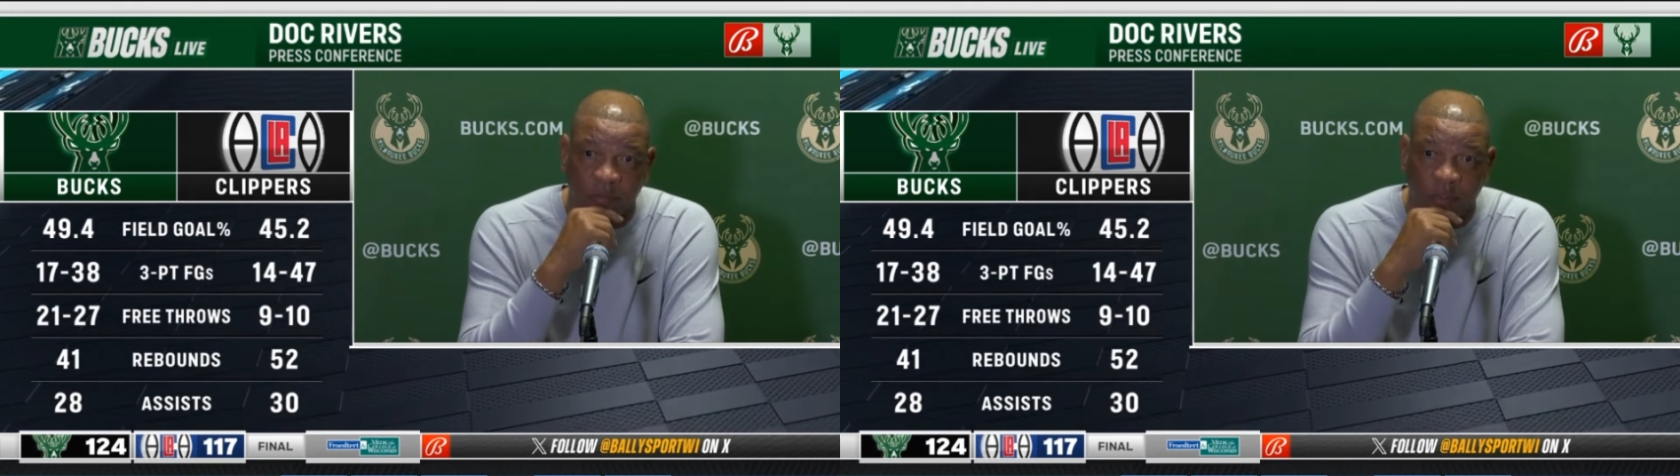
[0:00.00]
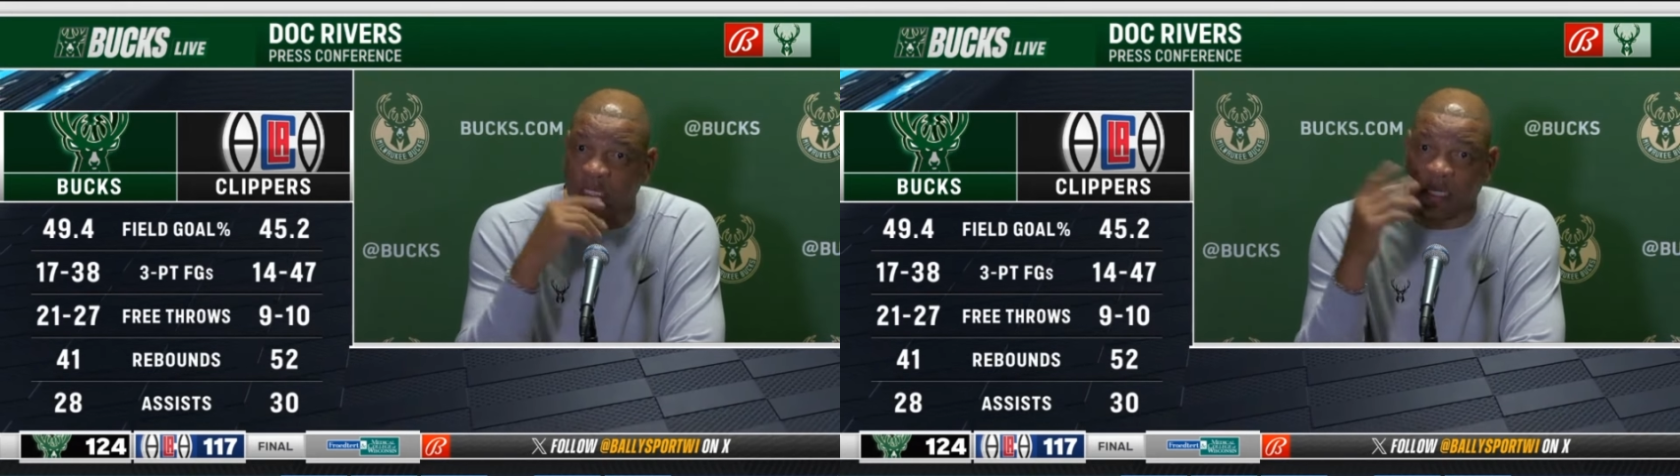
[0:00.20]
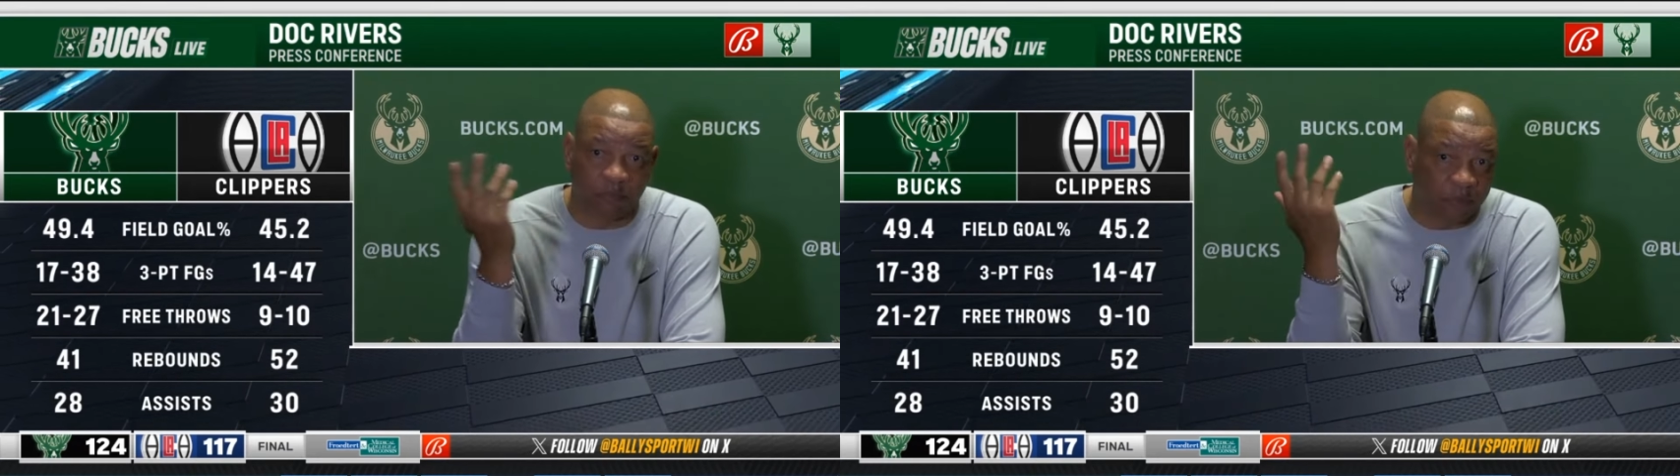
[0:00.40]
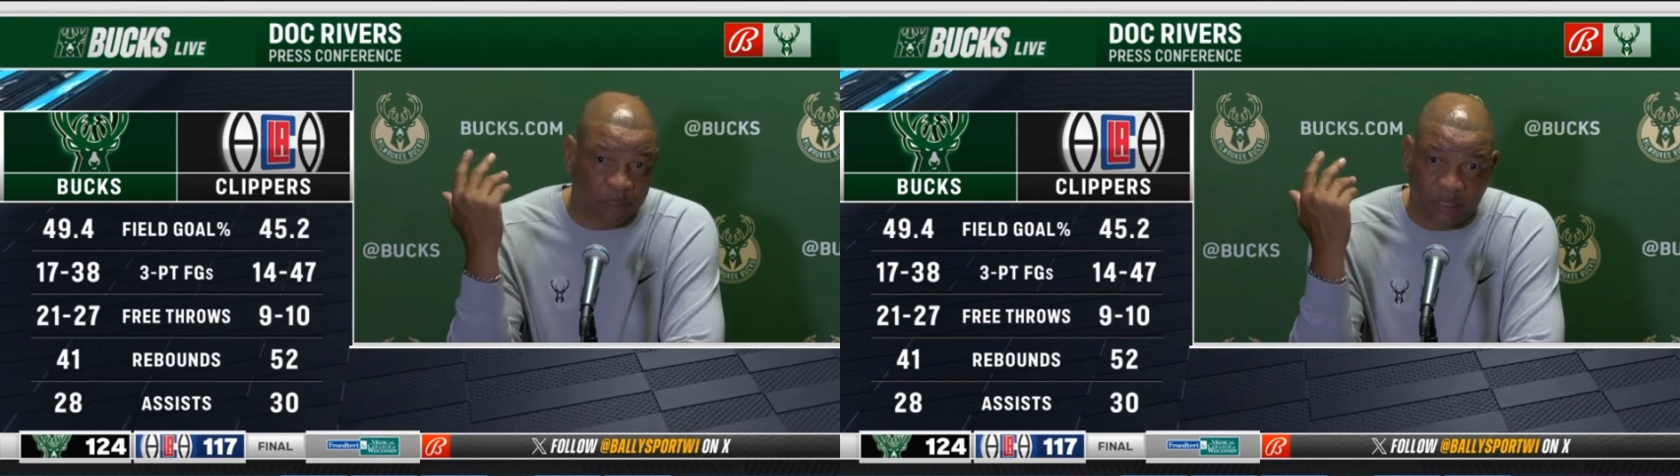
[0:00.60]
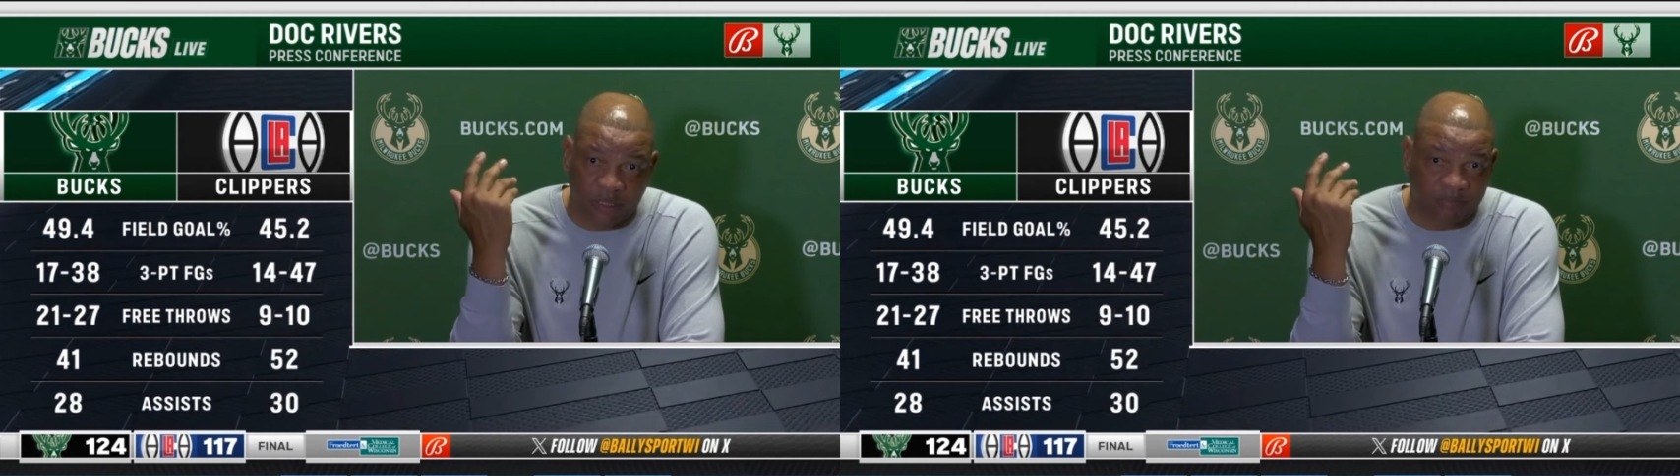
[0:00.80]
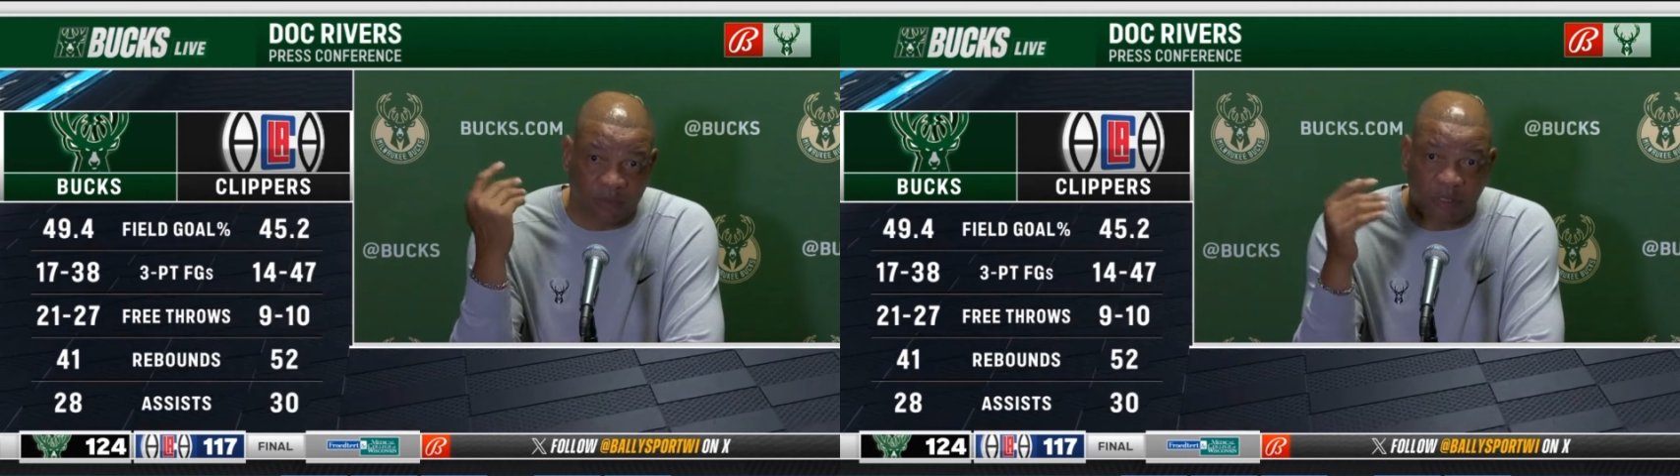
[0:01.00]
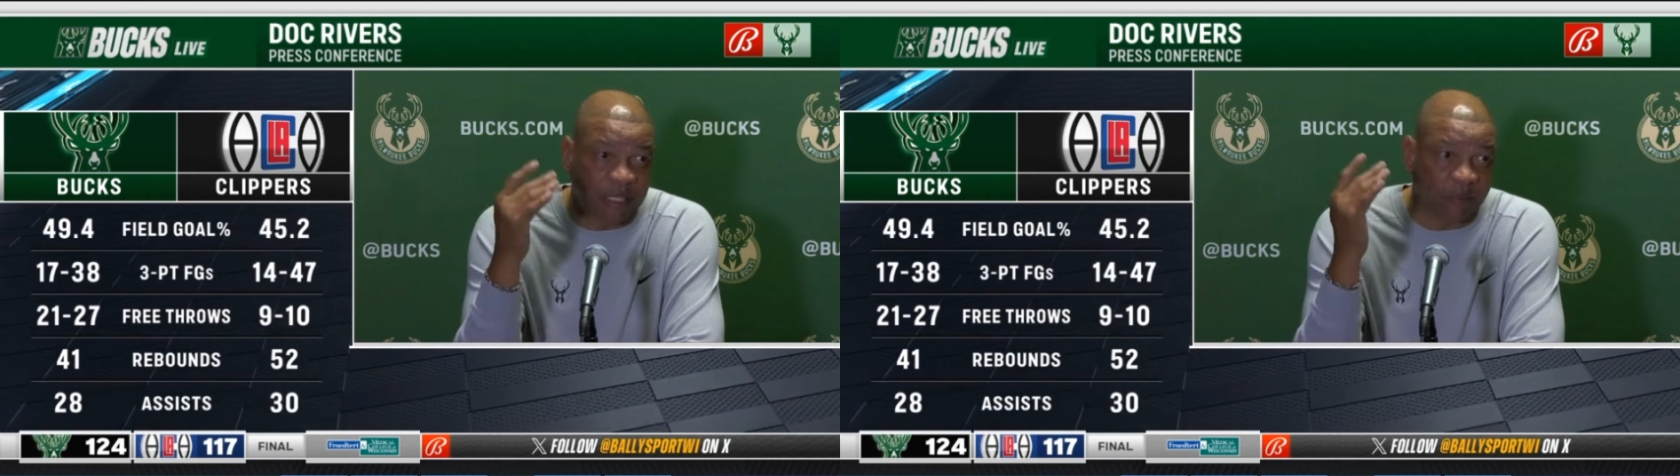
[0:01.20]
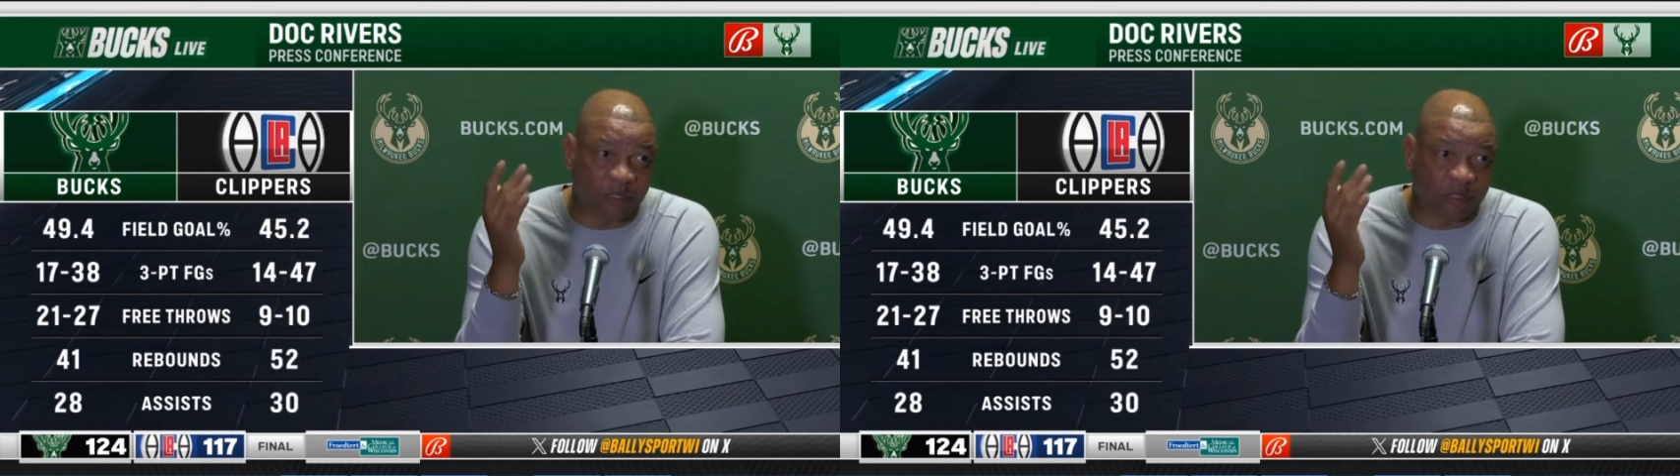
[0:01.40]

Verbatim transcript: We kept Brook lifted. We kept